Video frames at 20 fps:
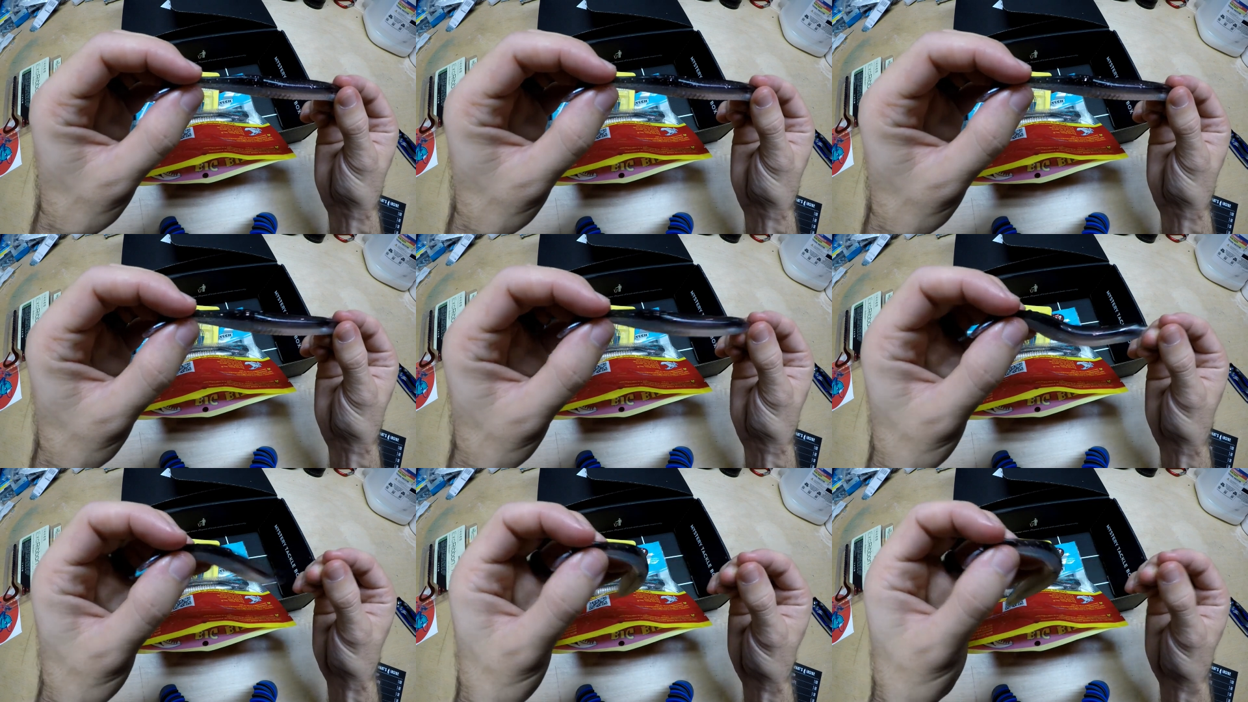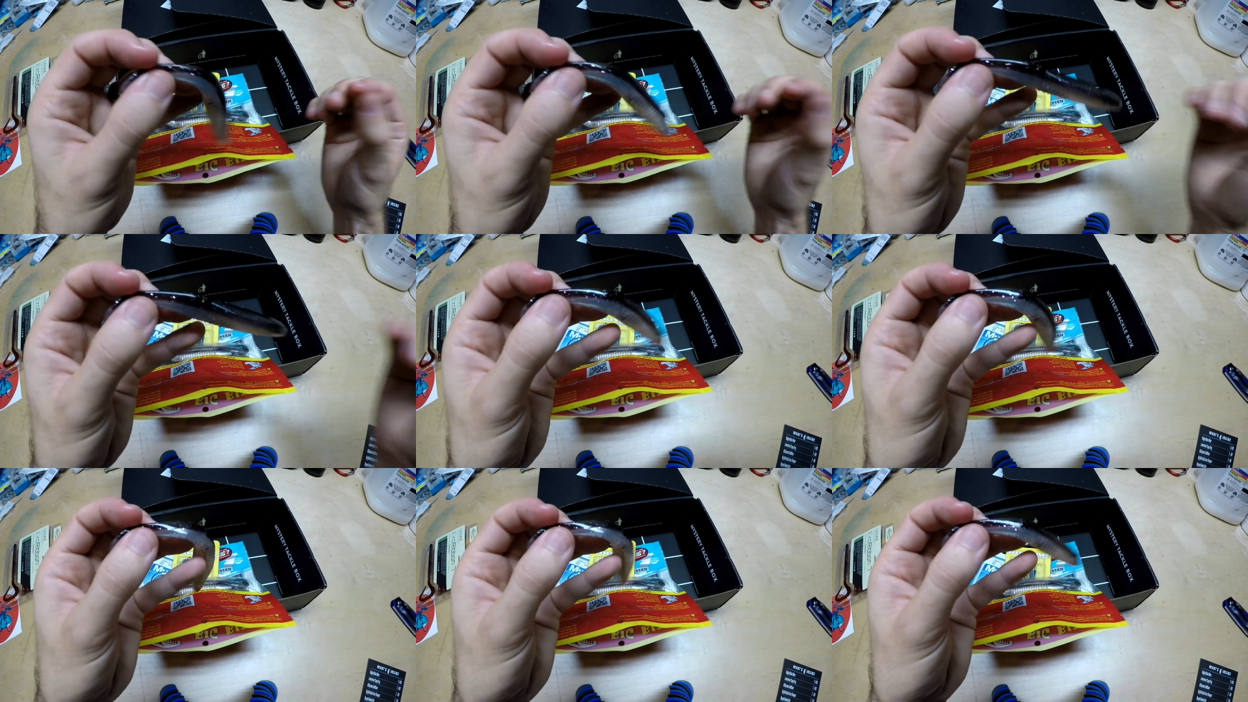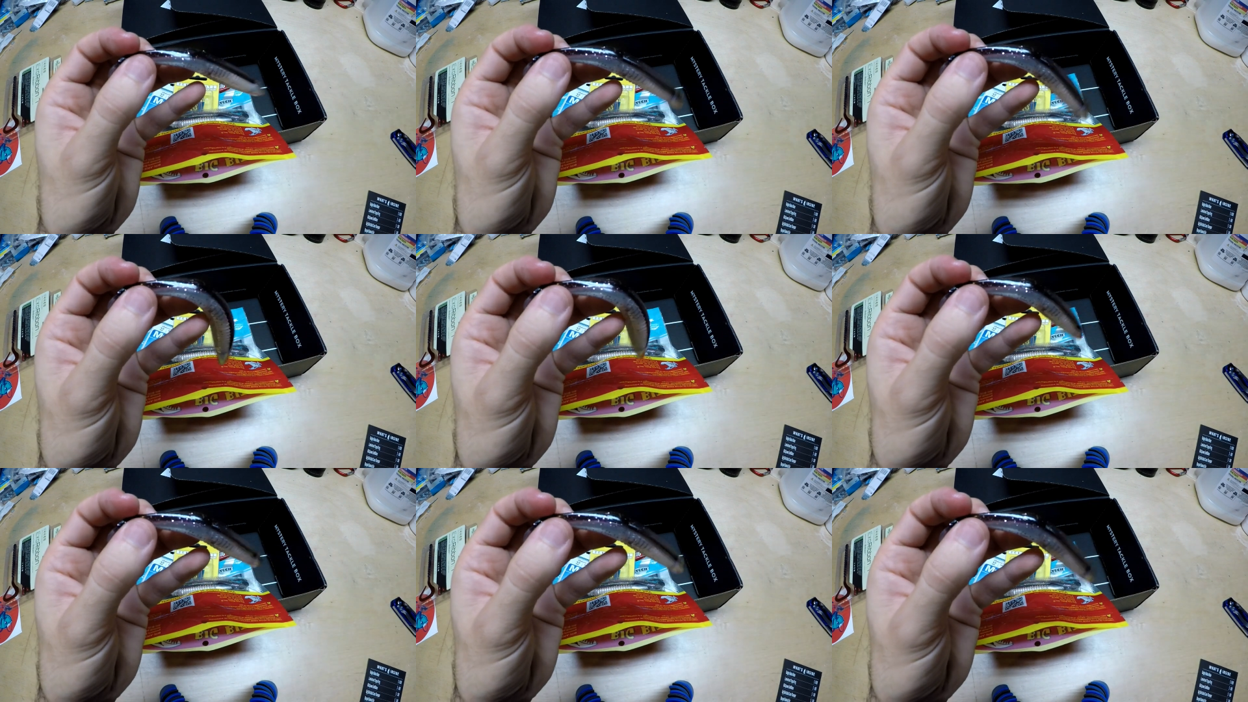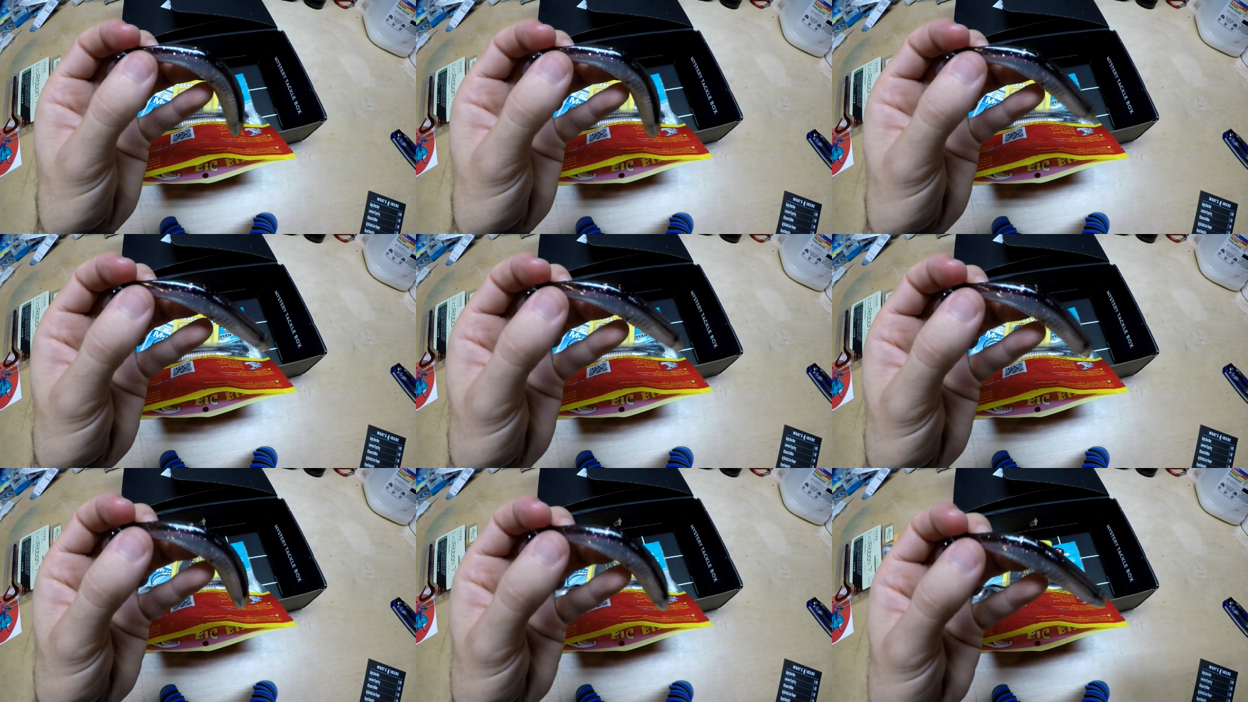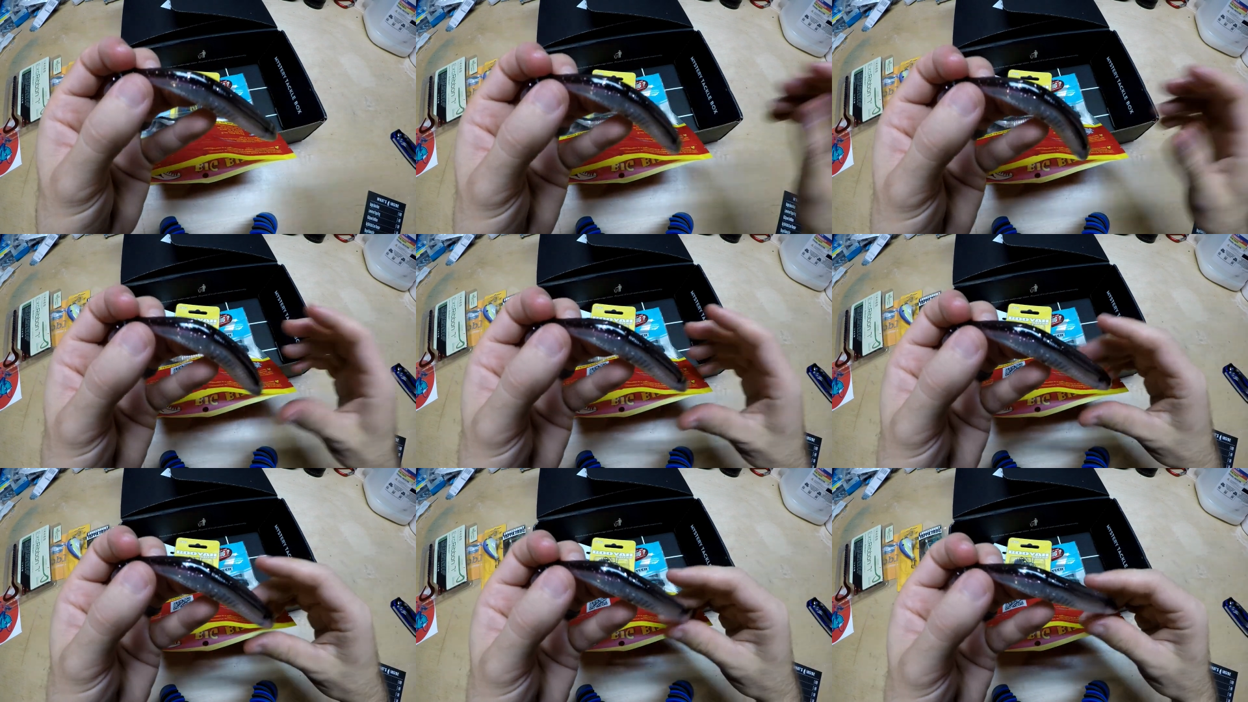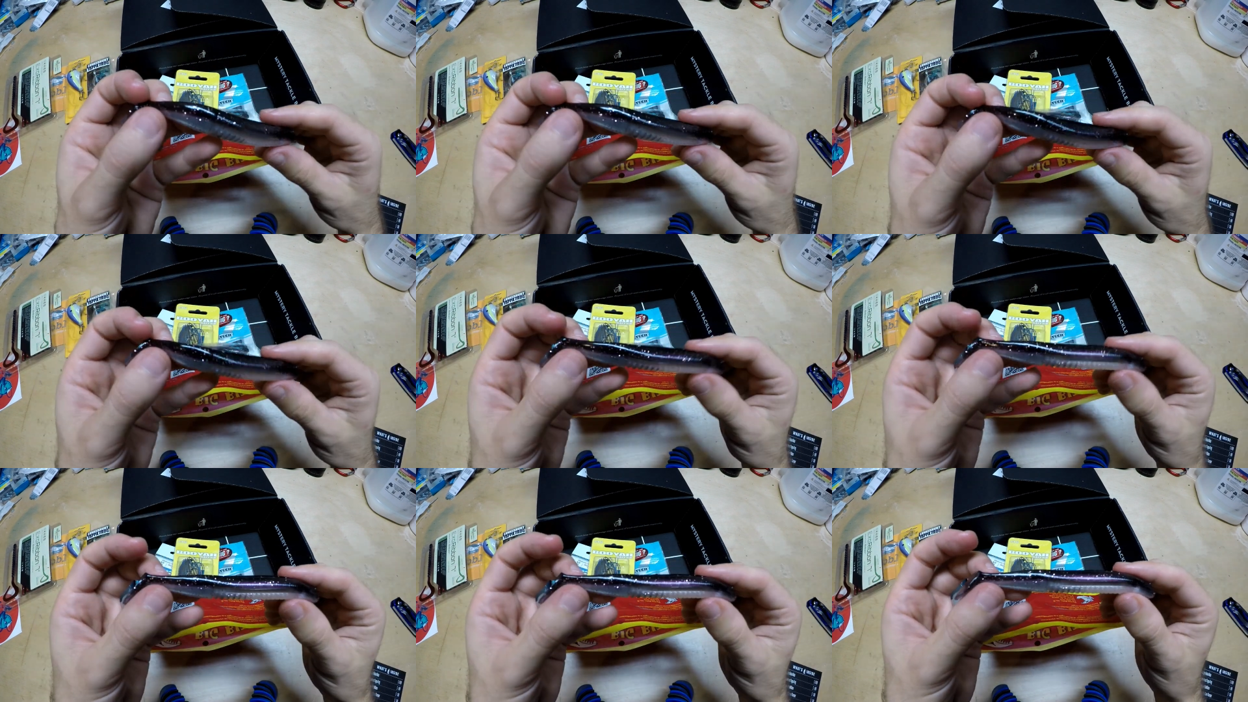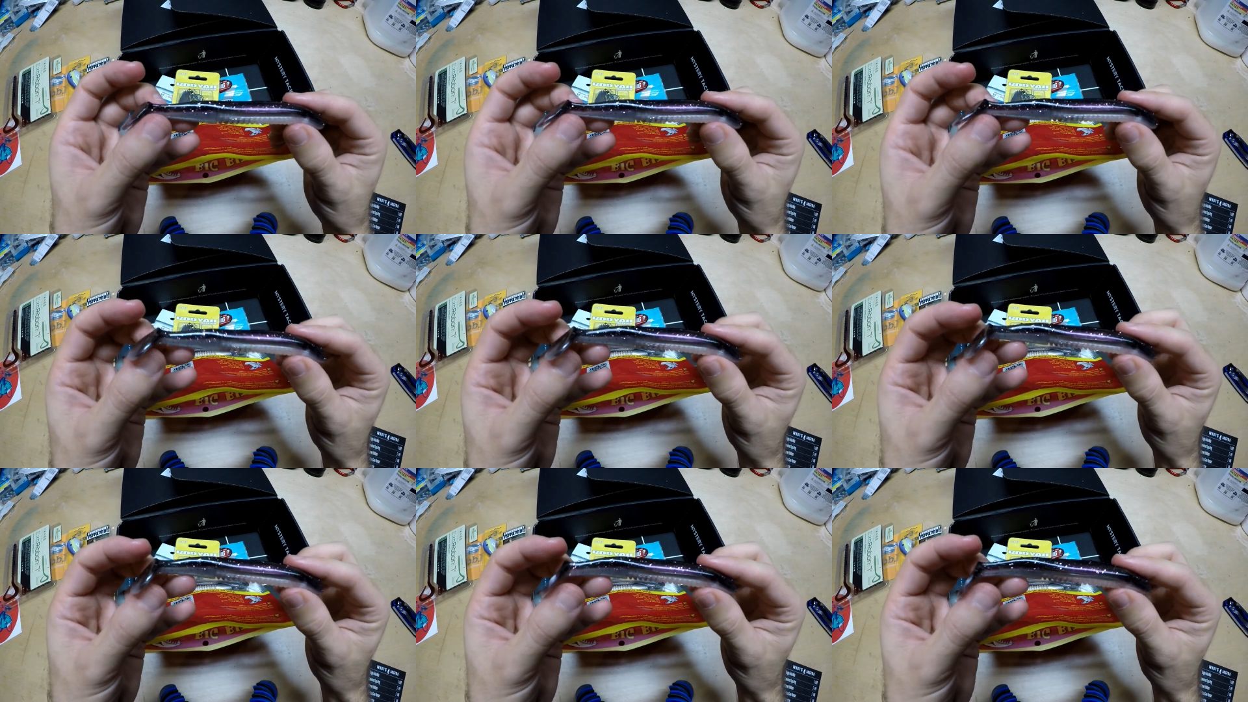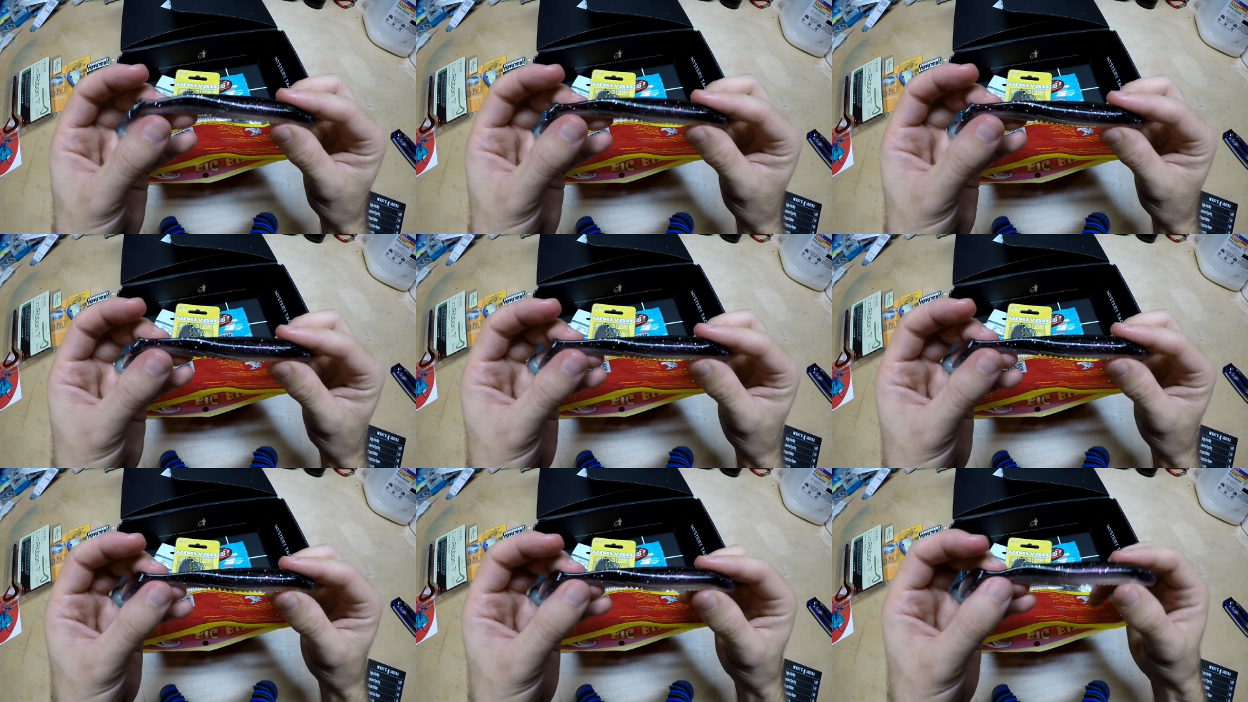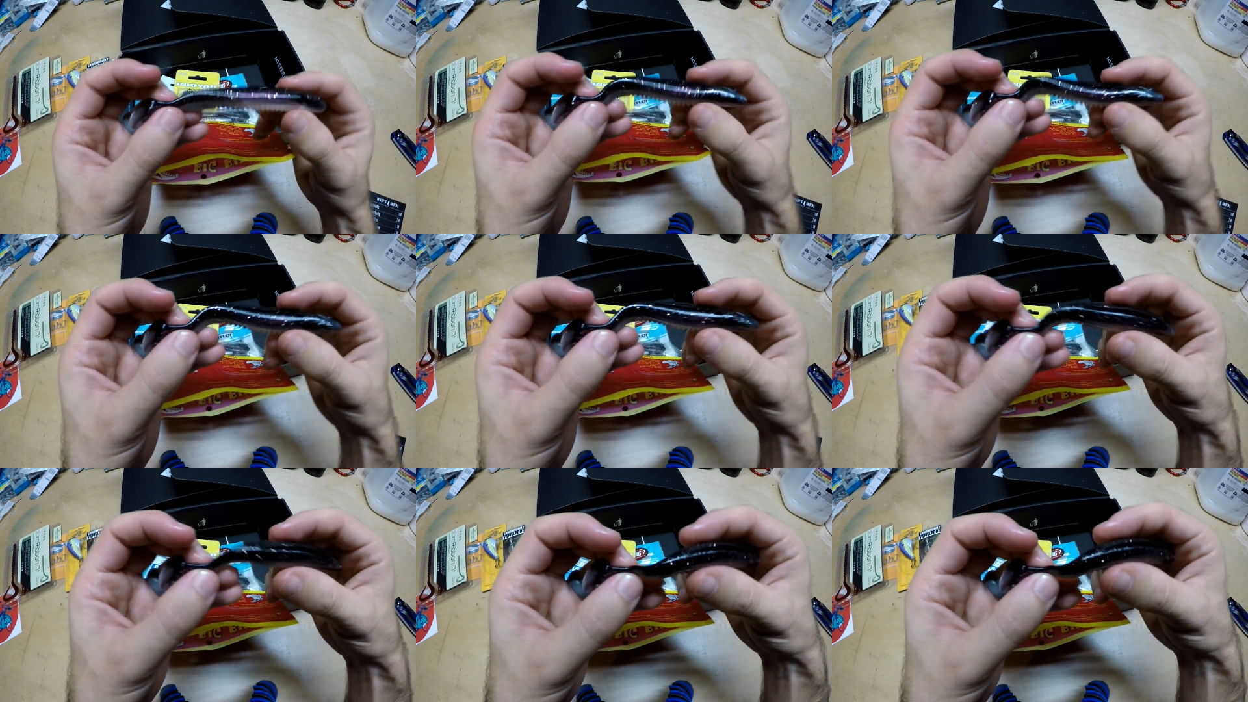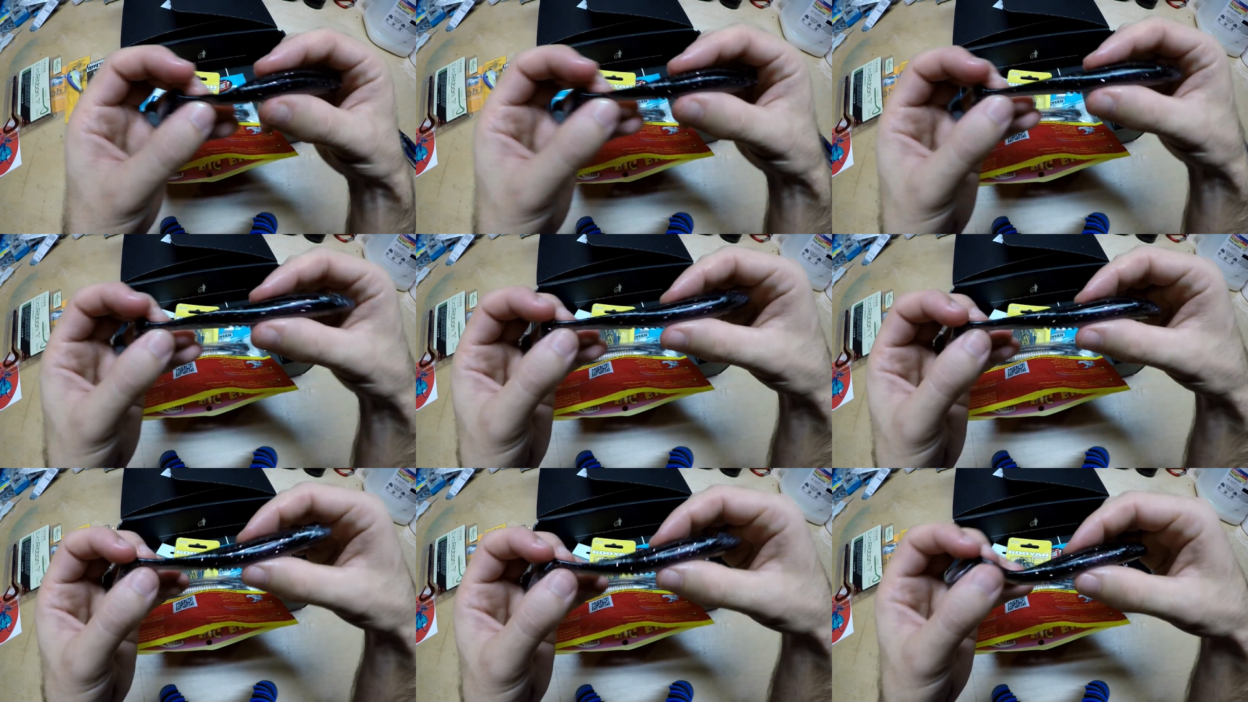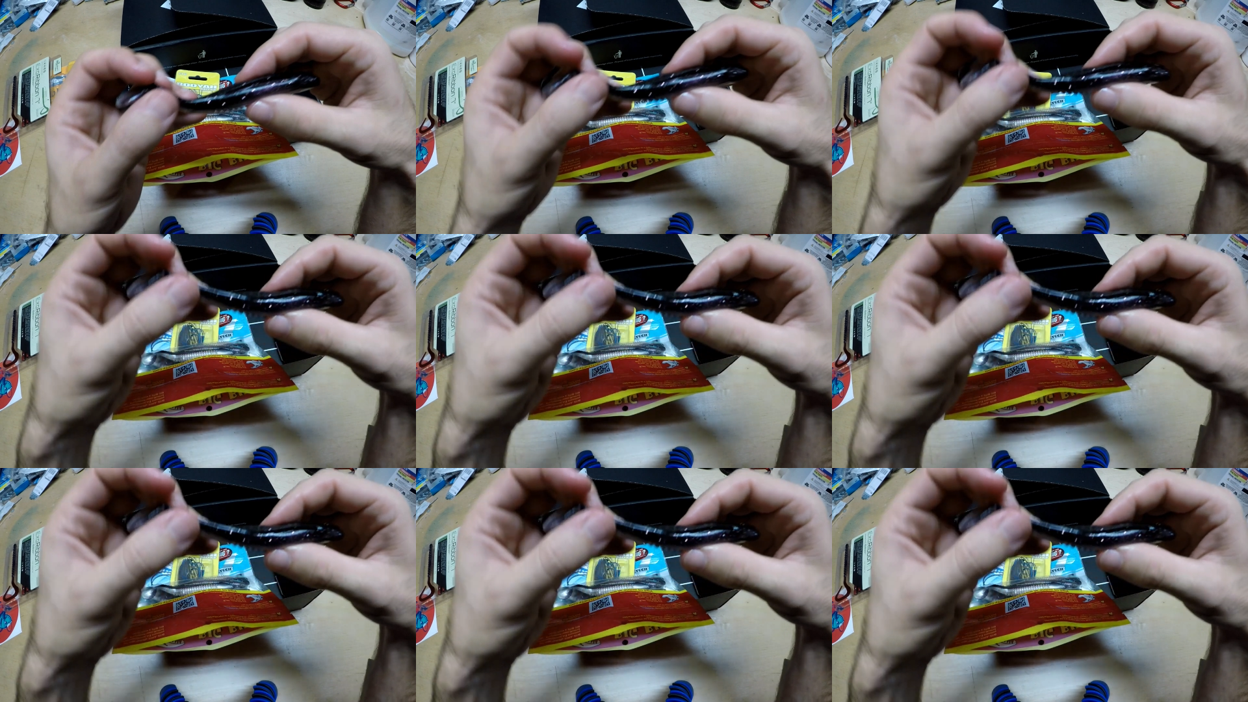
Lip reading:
No face is visible, so there are no lips to read.